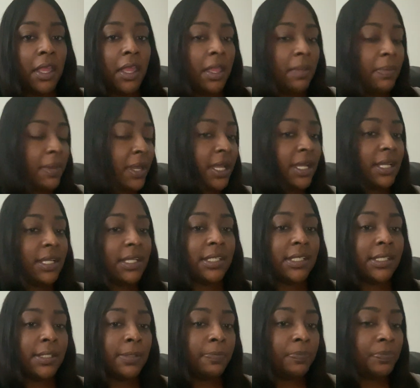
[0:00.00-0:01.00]

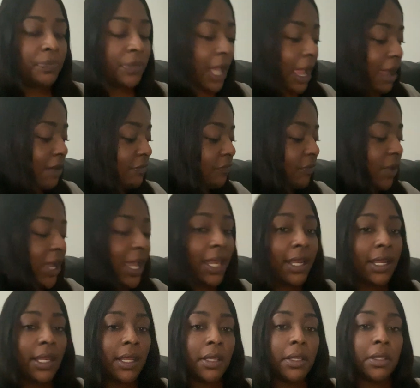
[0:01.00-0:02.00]
because I've read
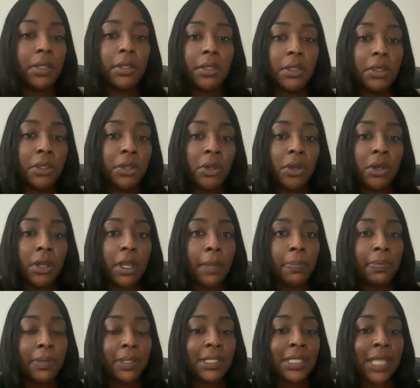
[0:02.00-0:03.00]
it, a
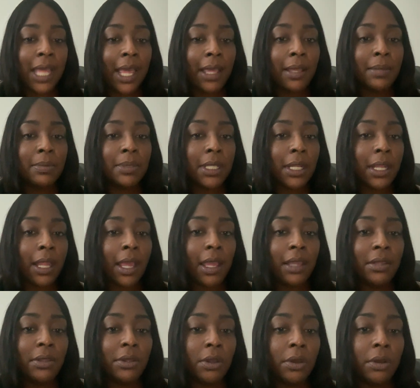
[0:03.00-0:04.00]
couple of times, and
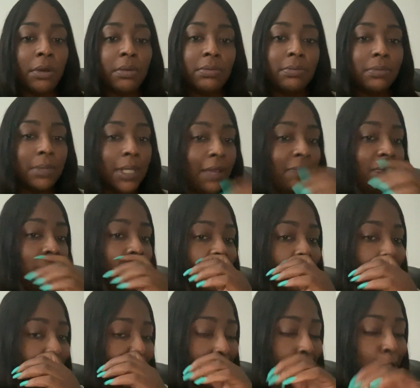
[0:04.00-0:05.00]
of
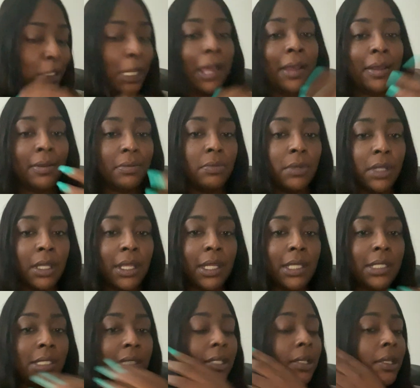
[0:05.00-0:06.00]
course, I let
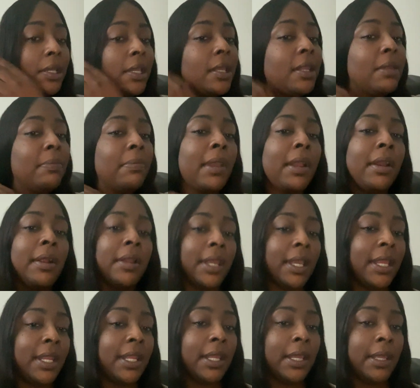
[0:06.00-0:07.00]
it sink in and
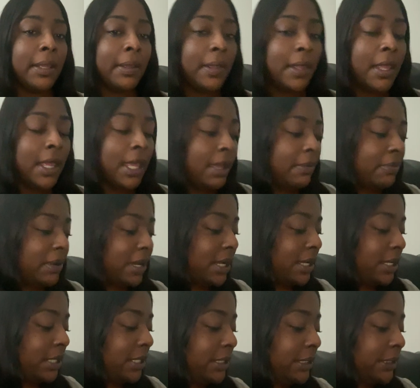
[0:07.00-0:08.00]
marinate in,
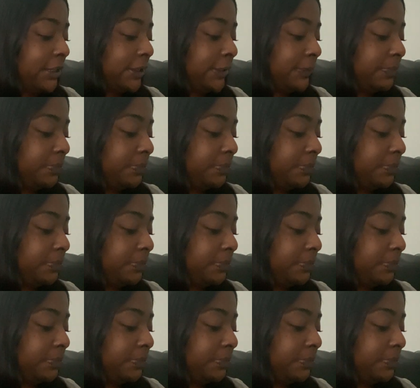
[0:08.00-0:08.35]
because